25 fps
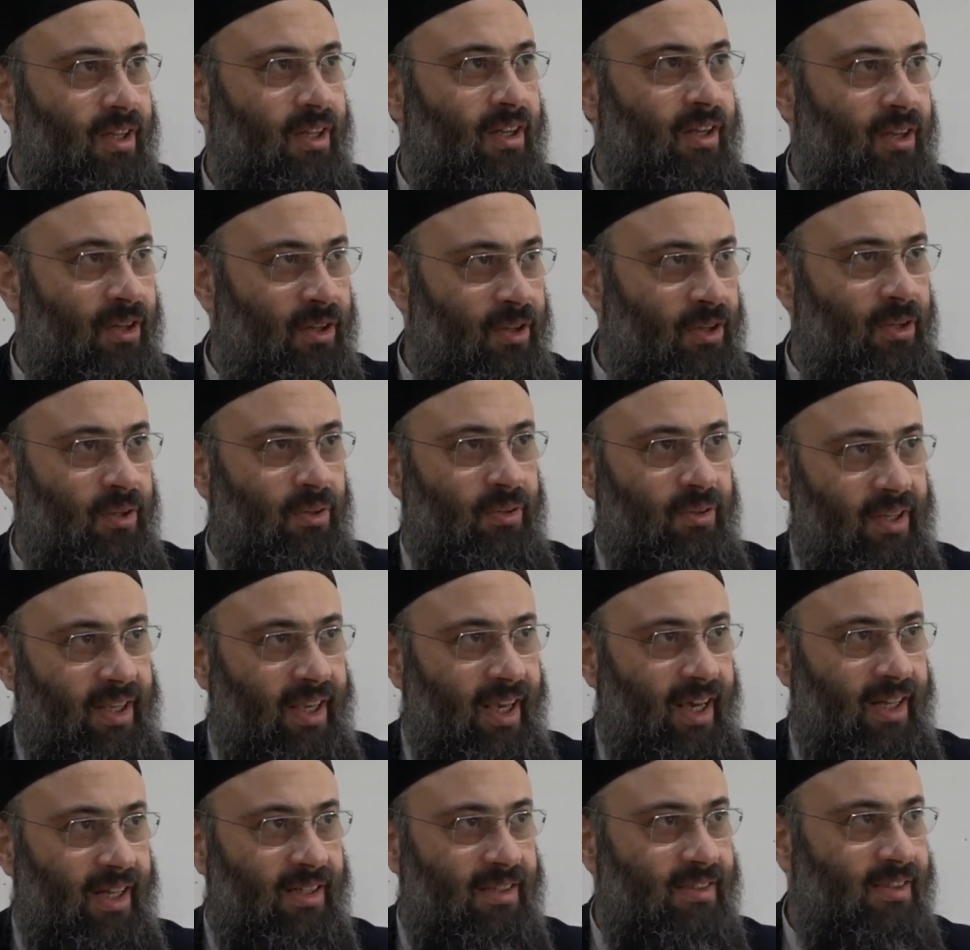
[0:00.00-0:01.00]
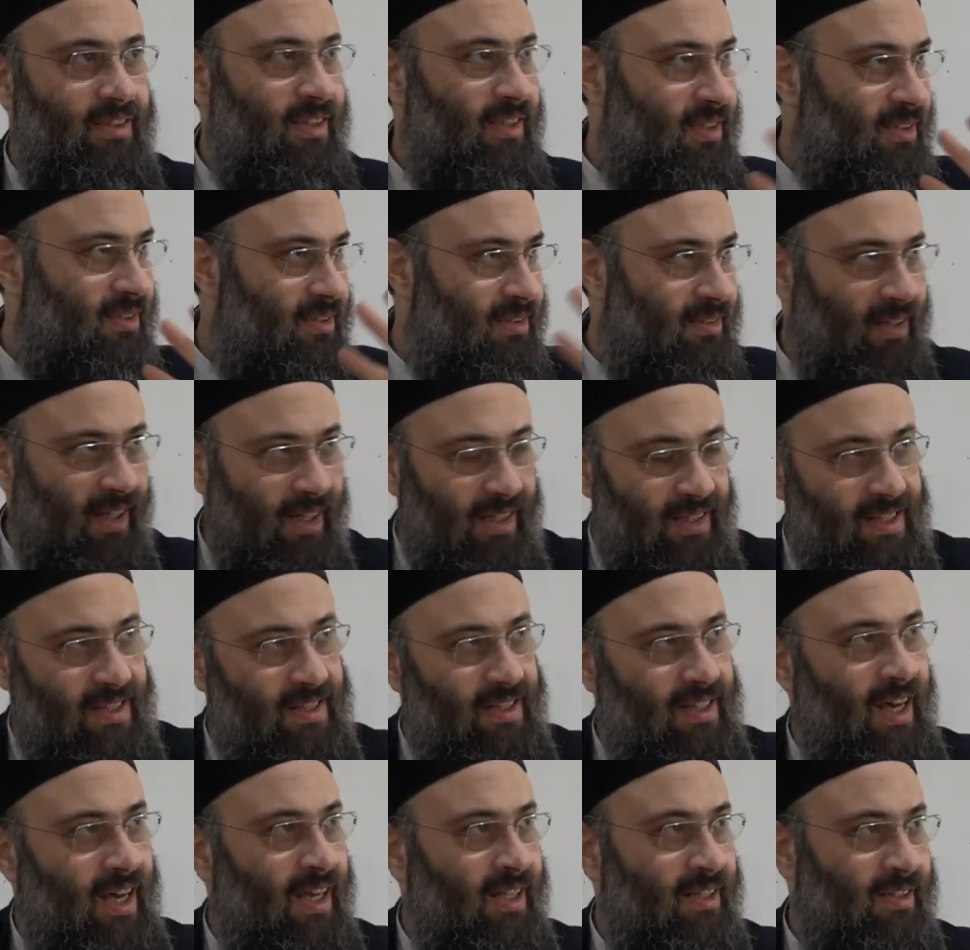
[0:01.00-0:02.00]
your reality, that is
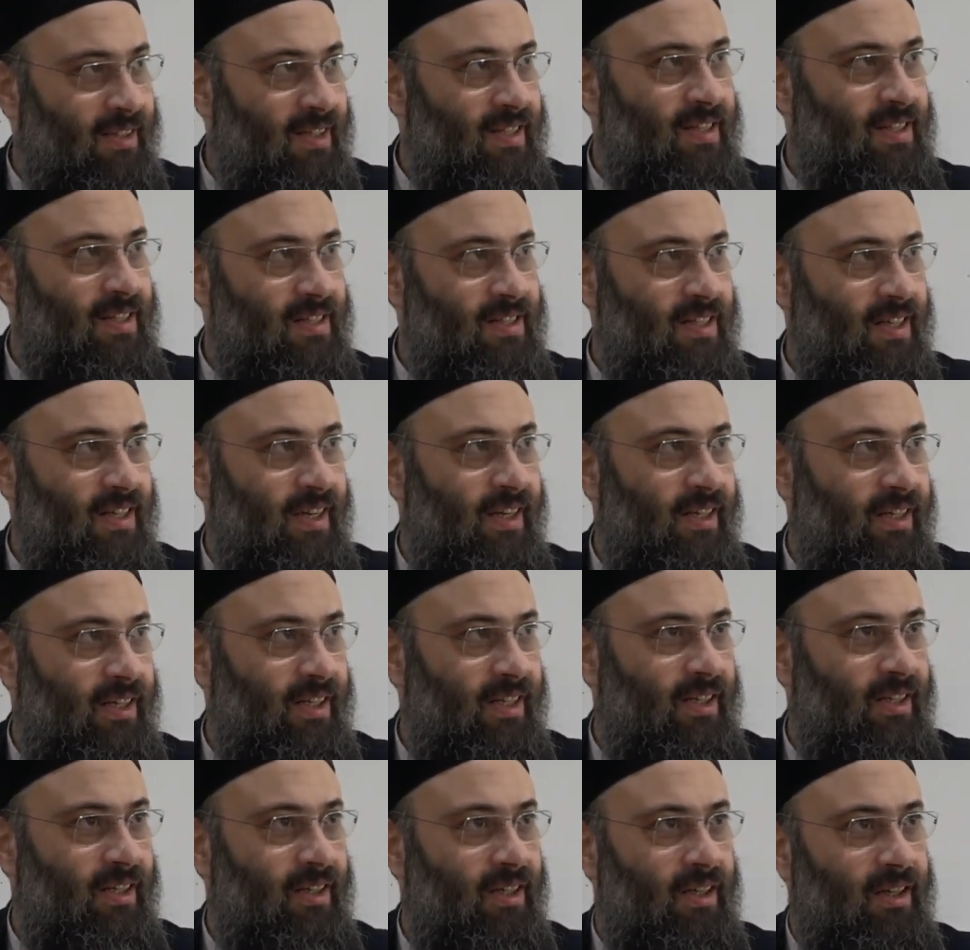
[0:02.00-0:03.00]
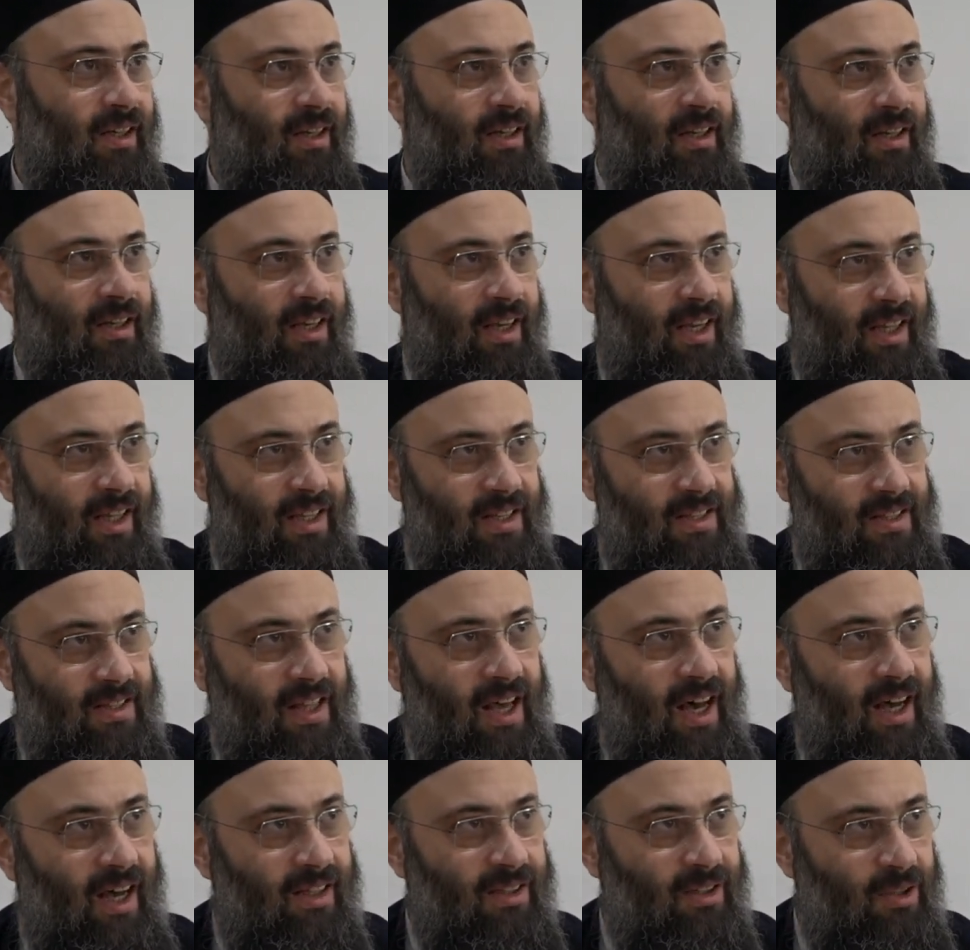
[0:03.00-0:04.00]
not necessary. It is
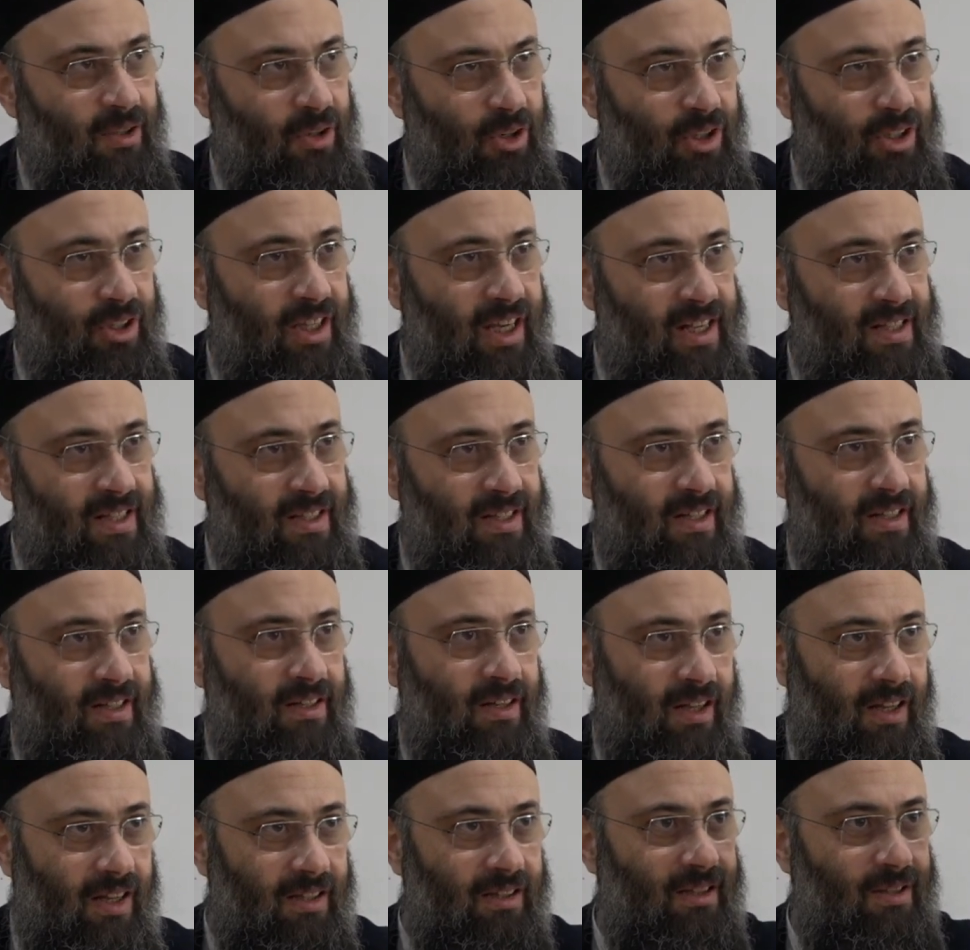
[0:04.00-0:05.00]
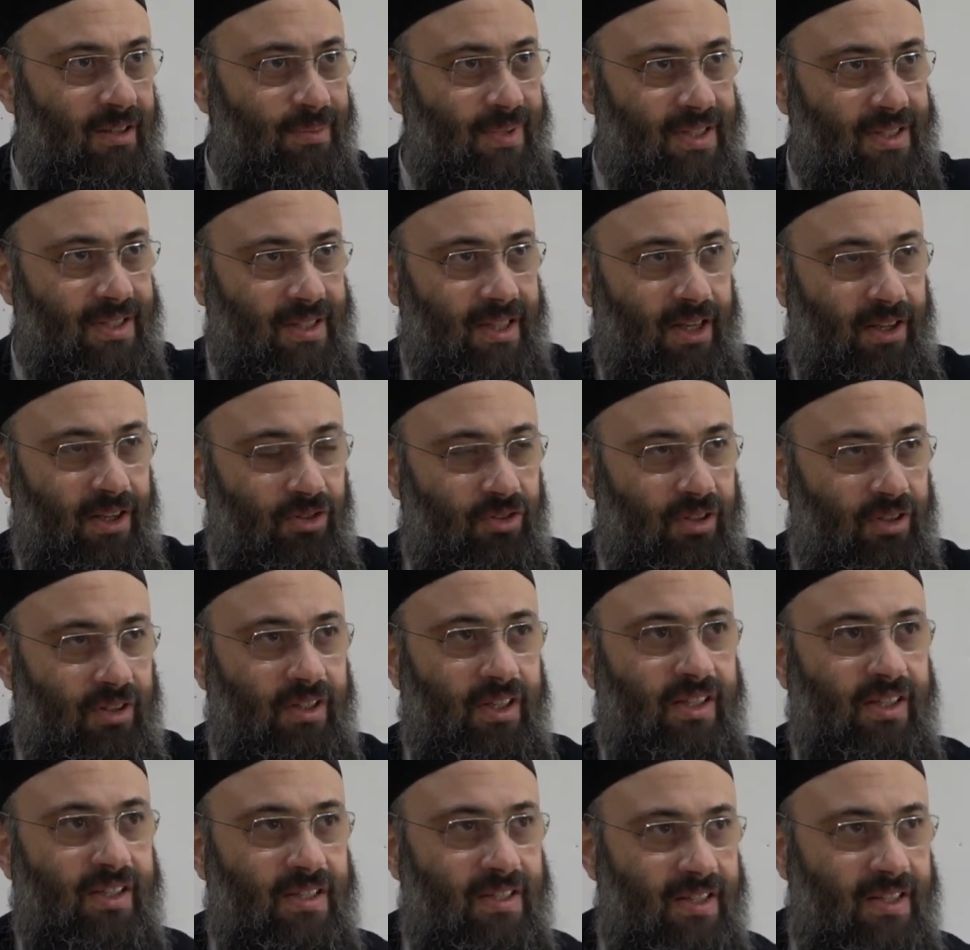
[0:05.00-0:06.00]
not good as an ultimate station.
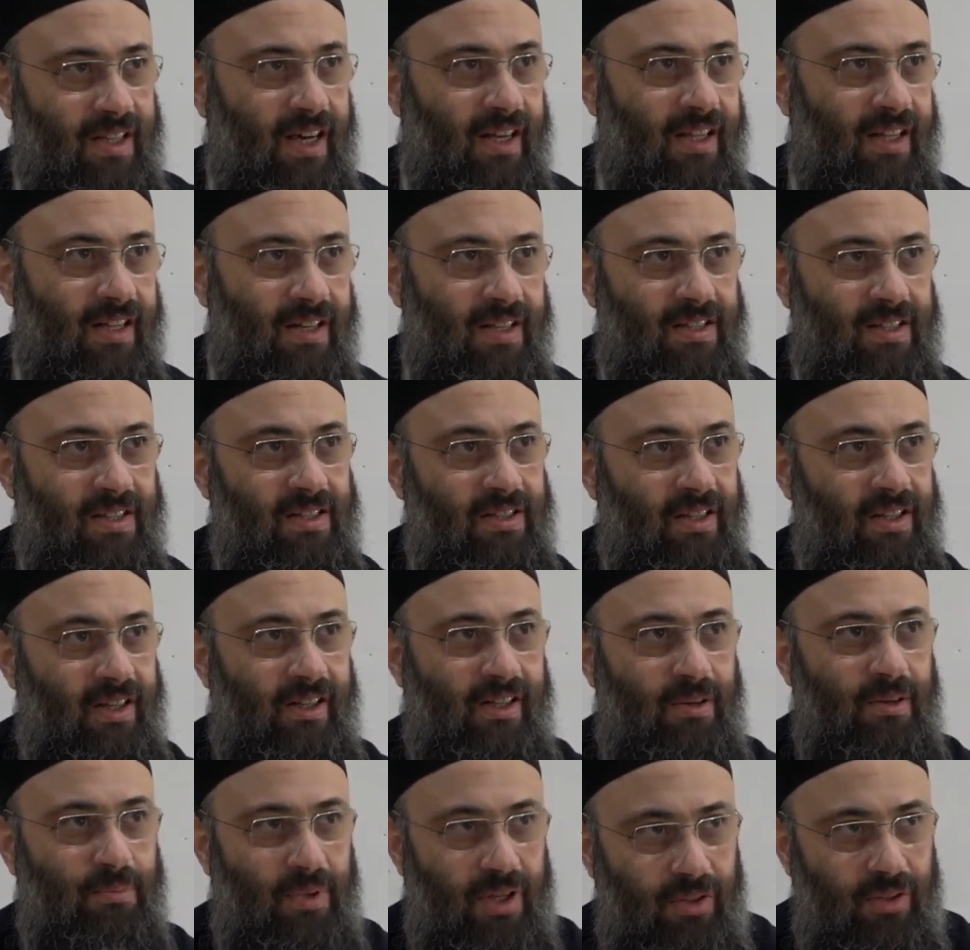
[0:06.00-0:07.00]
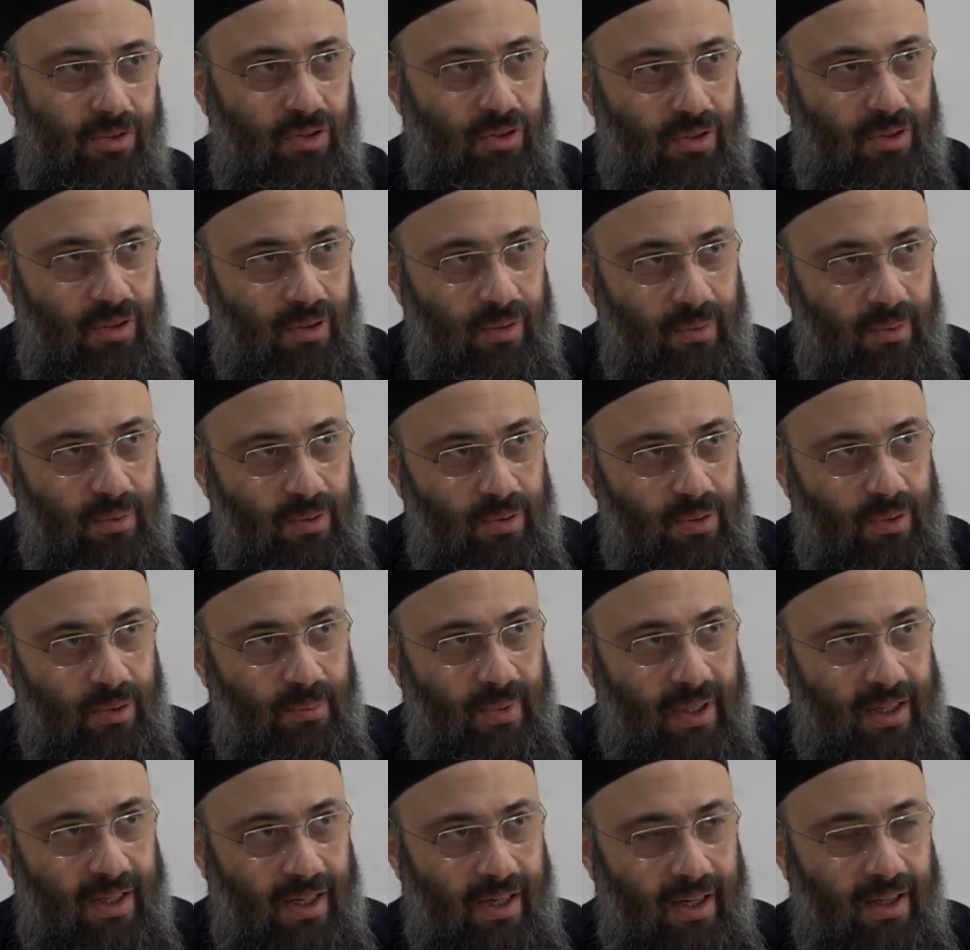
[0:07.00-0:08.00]
It is not a necessary bridge to
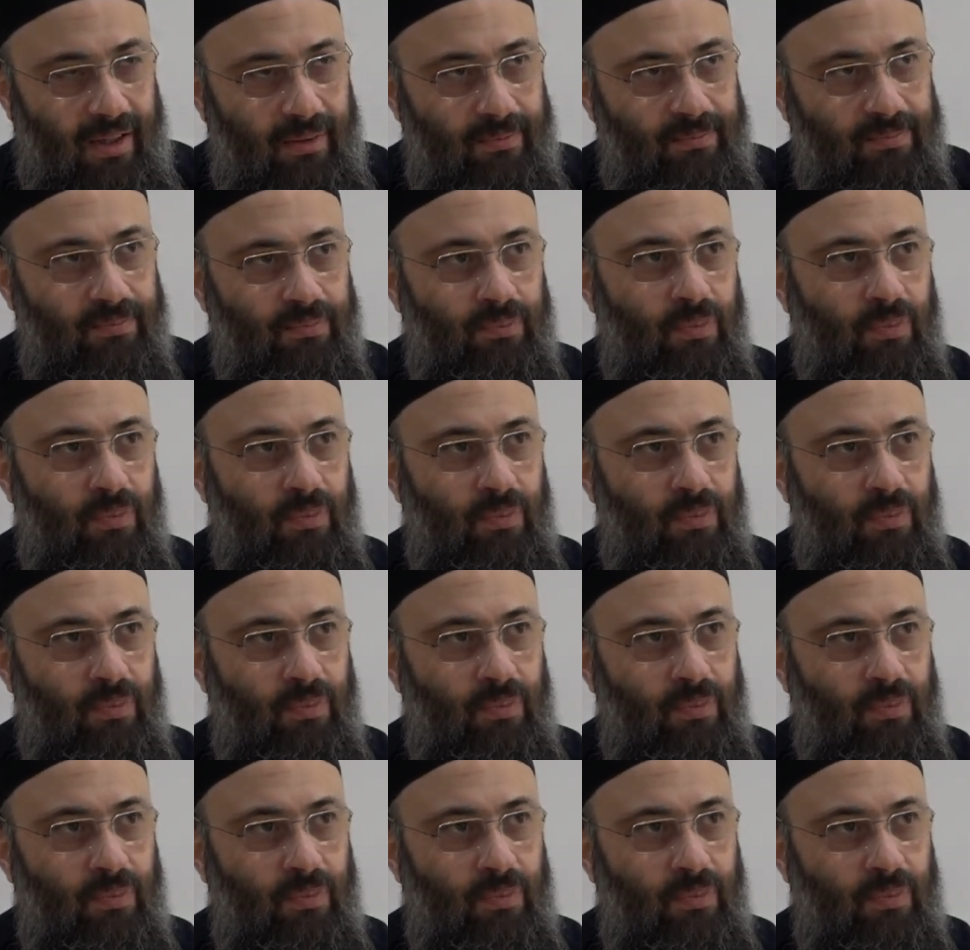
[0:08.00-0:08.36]
baqa.